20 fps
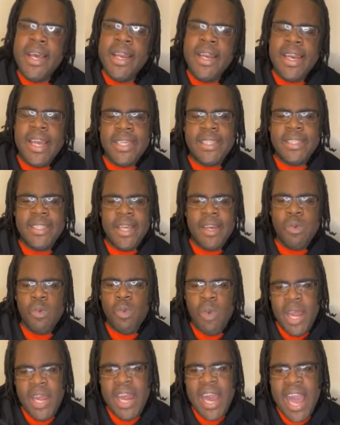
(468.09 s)

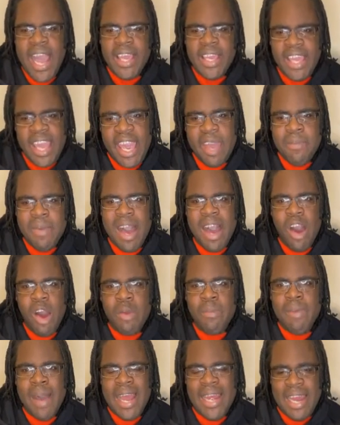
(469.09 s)
Listen, when I came out
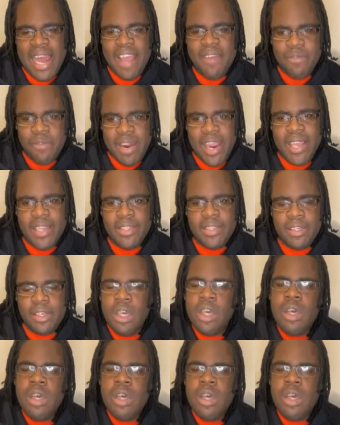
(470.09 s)
on my live, right,